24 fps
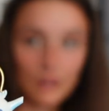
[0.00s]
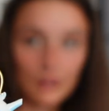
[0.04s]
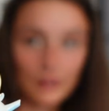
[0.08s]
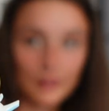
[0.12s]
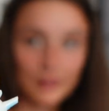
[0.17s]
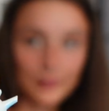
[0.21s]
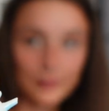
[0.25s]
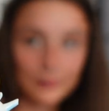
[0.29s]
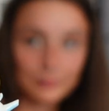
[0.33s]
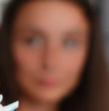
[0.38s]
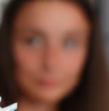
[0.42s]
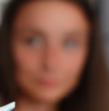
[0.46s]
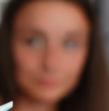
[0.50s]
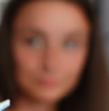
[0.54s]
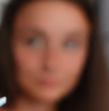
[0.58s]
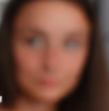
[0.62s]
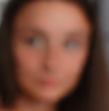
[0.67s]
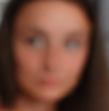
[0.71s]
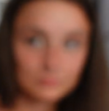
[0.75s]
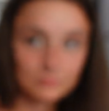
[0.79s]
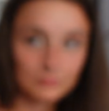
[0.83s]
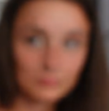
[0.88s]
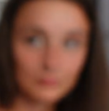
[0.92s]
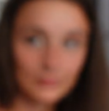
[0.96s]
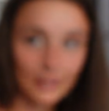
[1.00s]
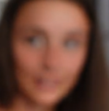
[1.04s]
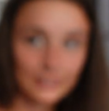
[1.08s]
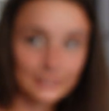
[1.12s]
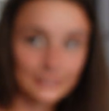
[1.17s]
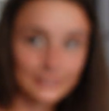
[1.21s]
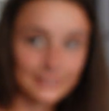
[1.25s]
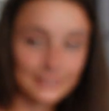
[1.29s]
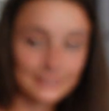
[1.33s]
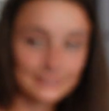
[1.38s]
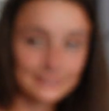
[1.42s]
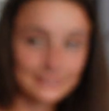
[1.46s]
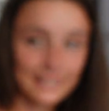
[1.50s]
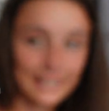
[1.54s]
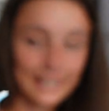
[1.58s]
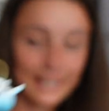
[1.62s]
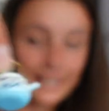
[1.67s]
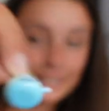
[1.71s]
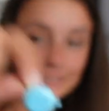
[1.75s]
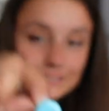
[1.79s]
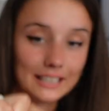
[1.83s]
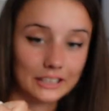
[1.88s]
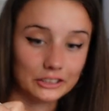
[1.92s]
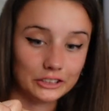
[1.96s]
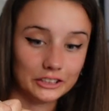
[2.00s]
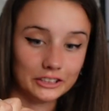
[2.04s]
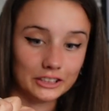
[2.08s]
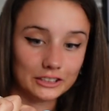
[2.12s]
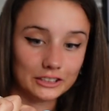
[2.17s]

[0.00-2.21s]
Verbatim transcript: Um, as you can see, it's literally